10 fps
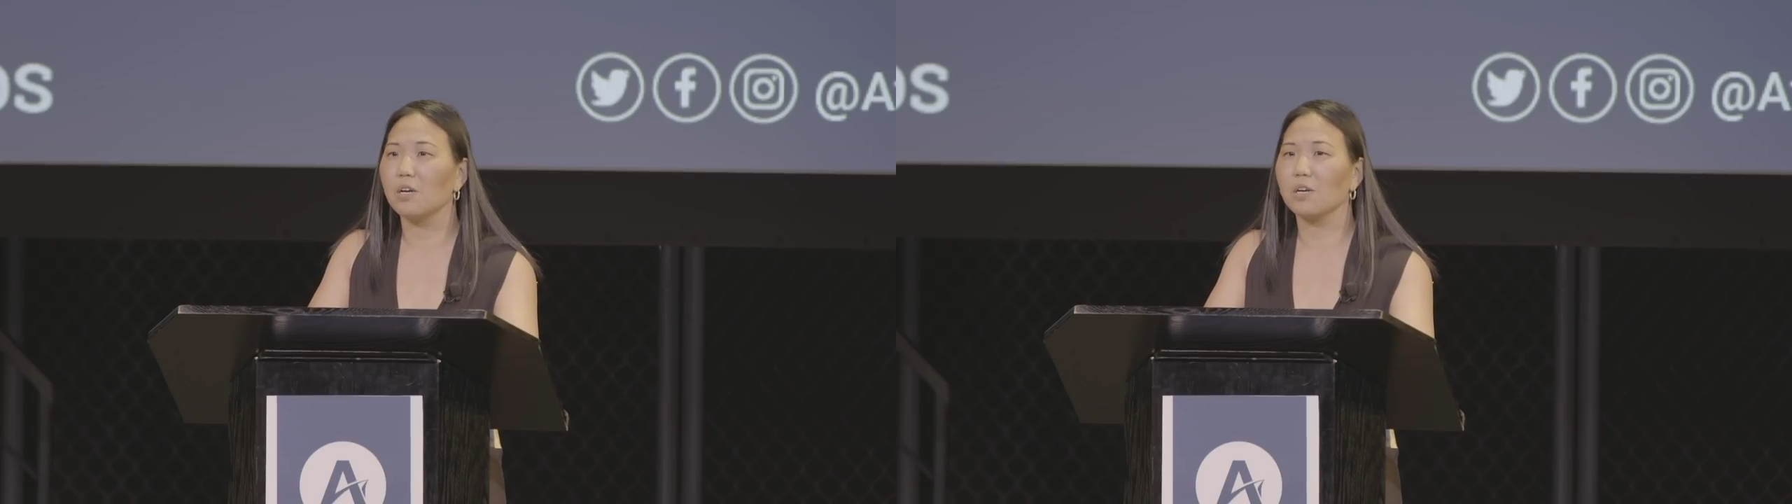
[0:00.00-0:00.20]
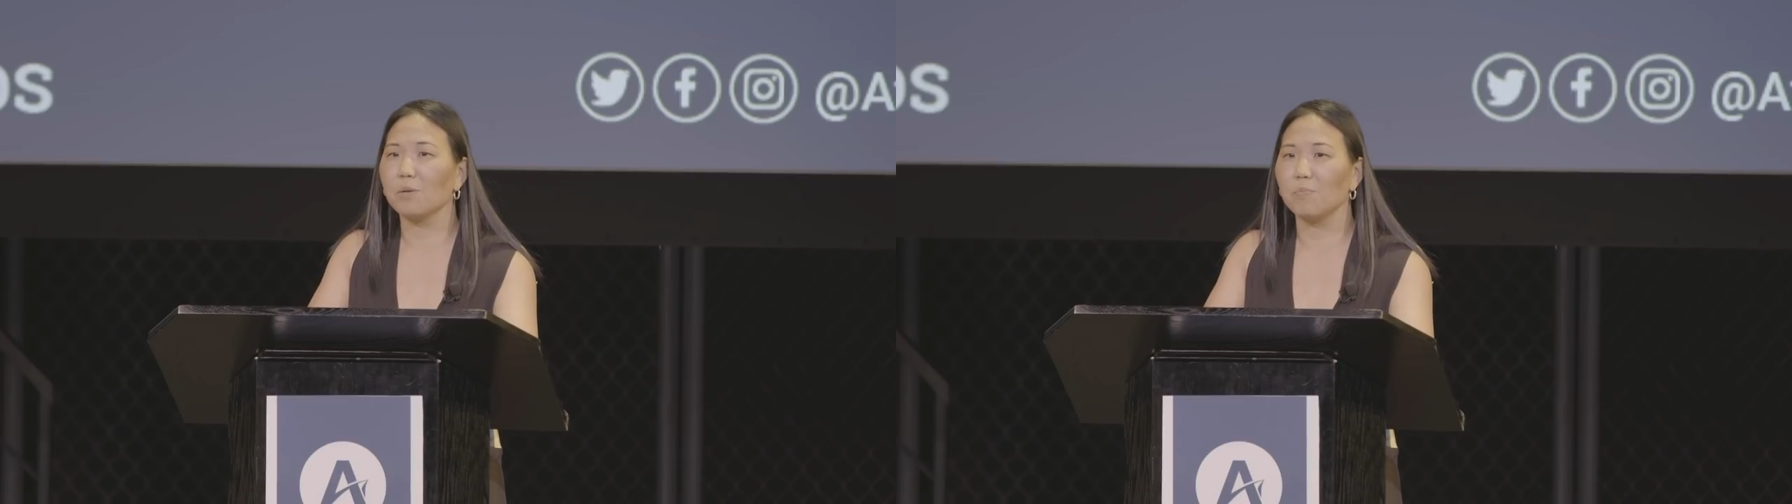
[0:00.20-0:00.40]

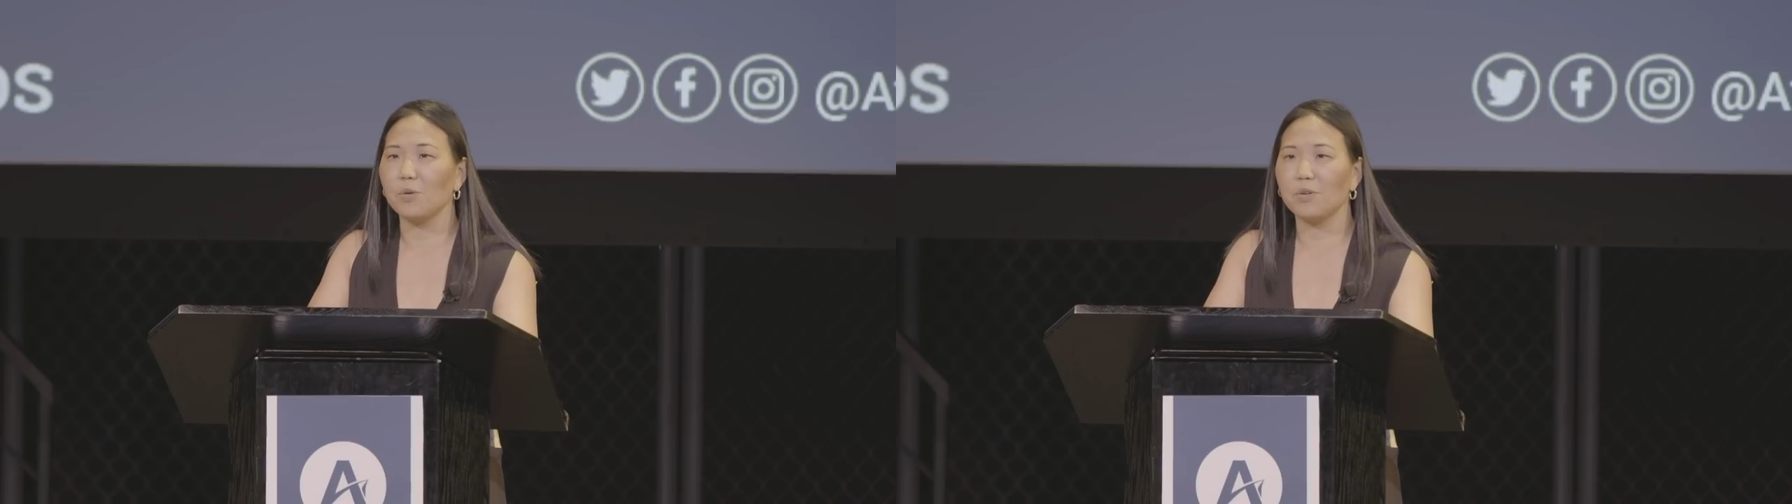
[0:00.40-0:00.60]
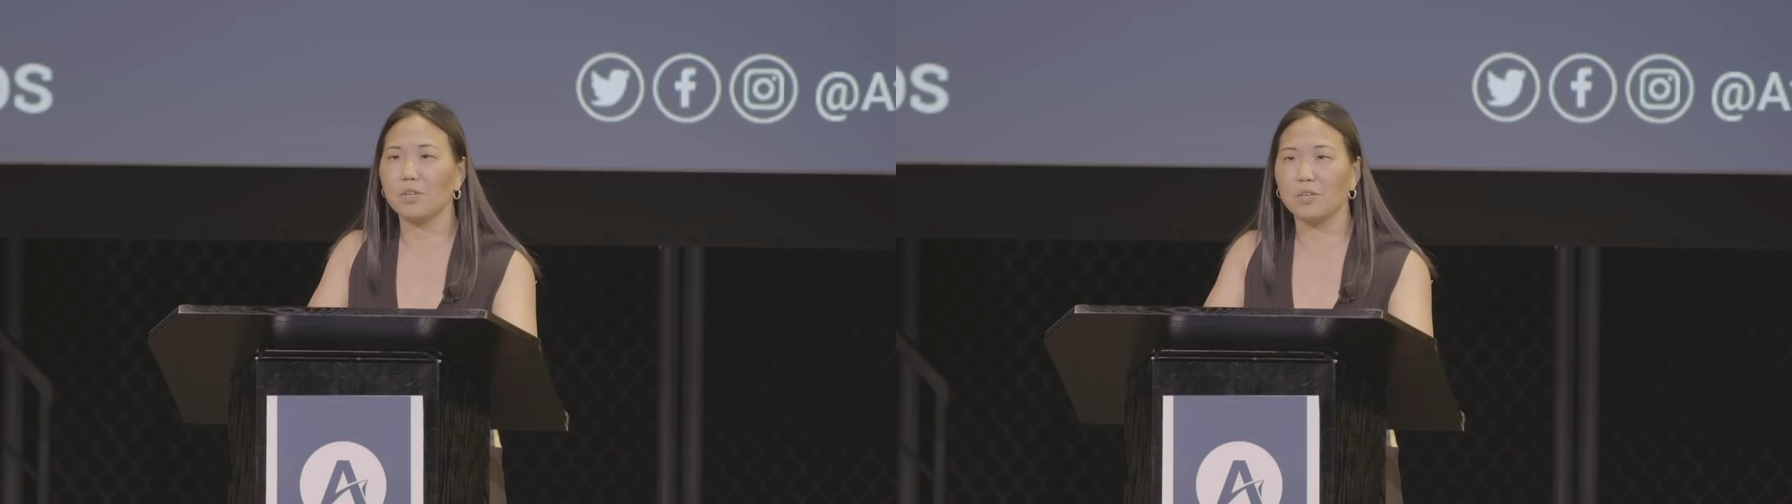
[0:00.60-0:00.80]

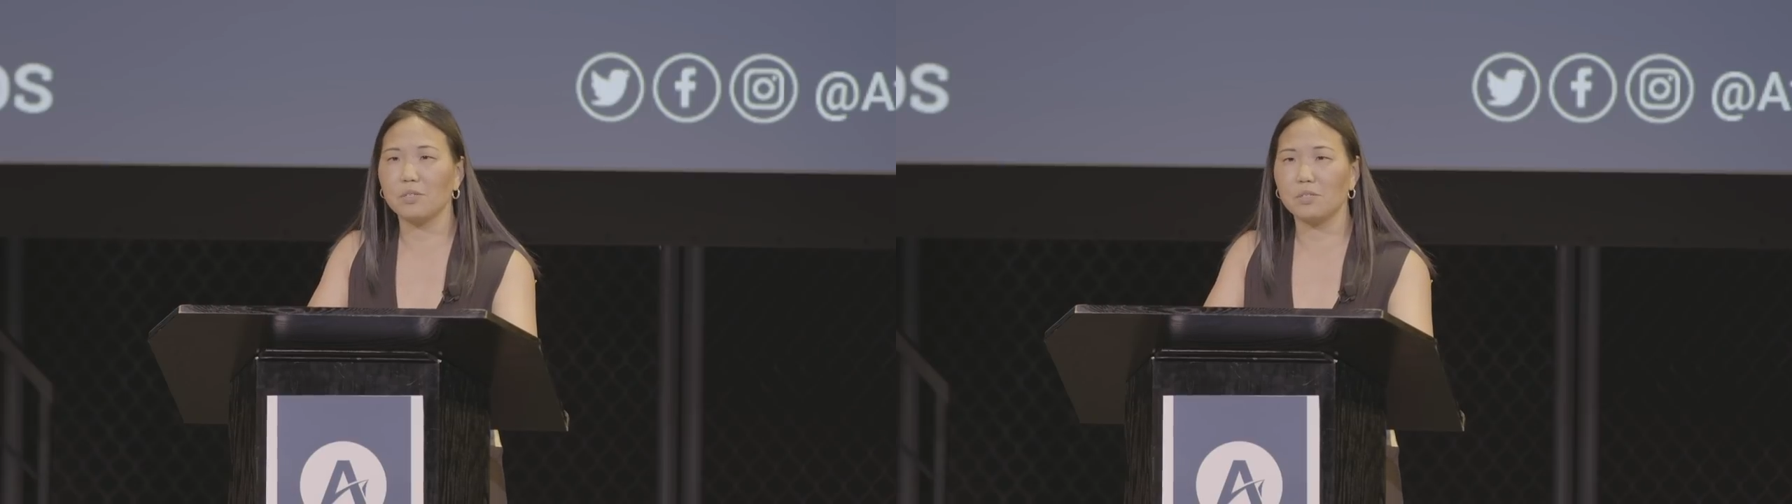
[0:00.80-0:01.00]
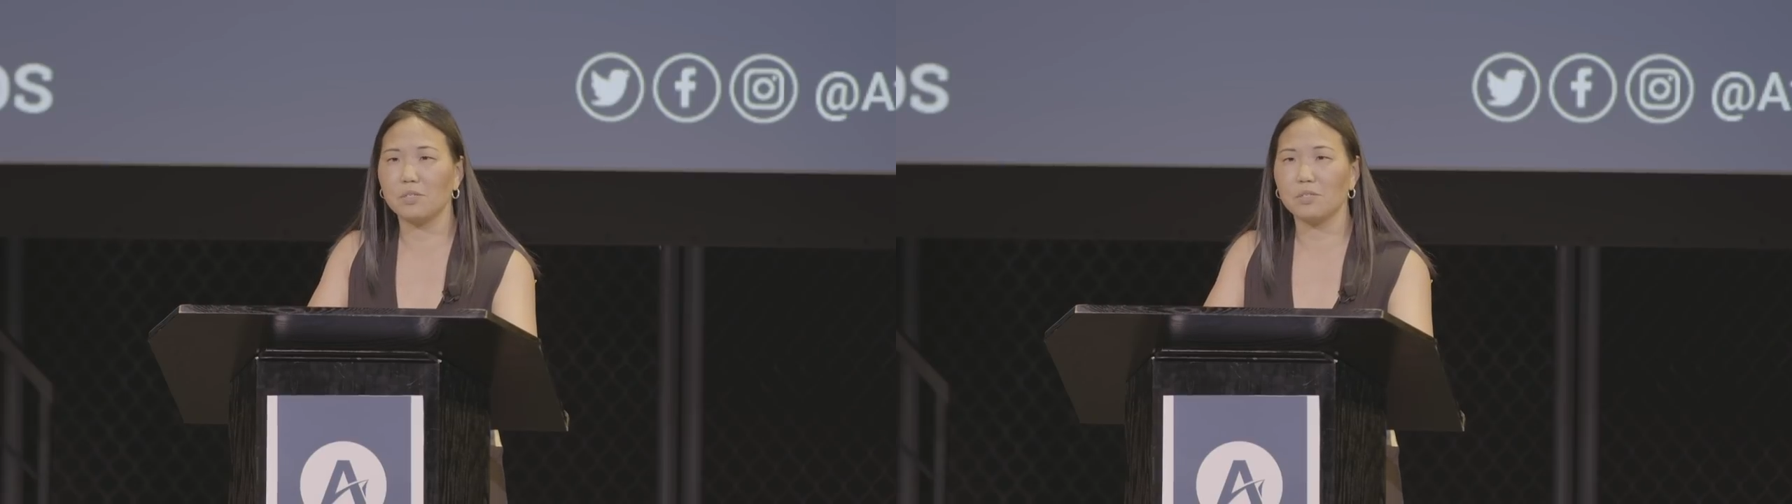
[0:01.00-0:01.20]

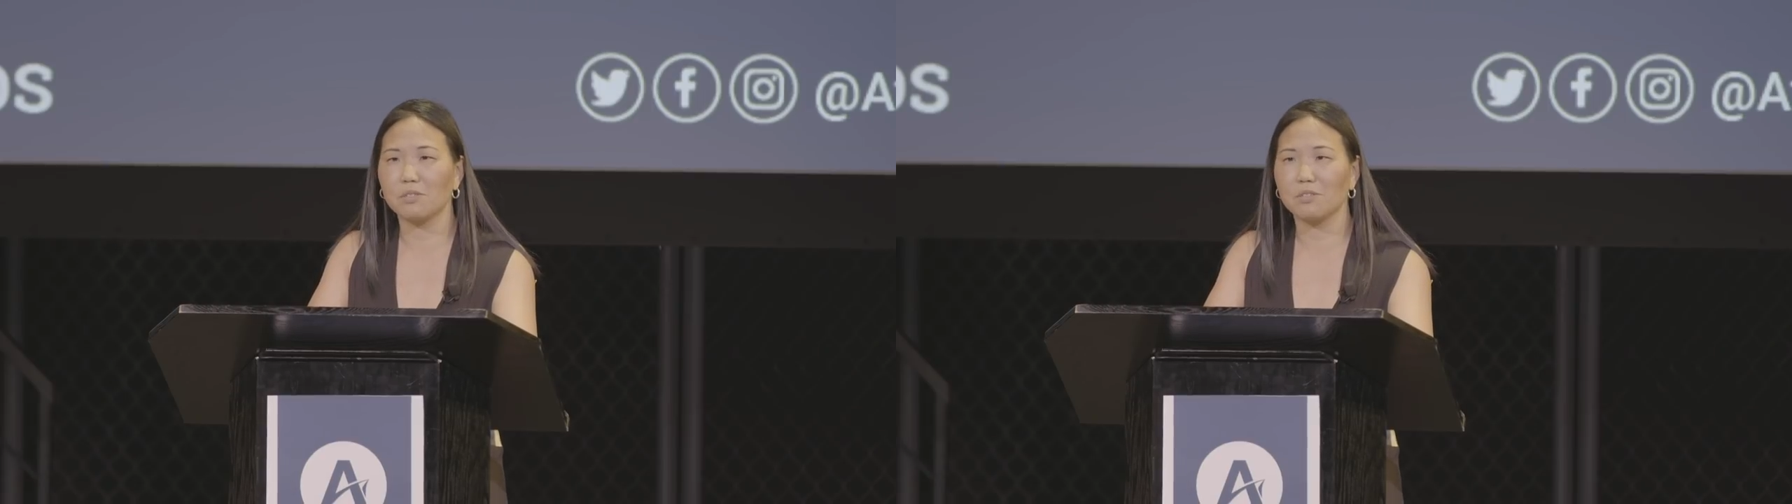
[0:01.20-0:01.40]
communities,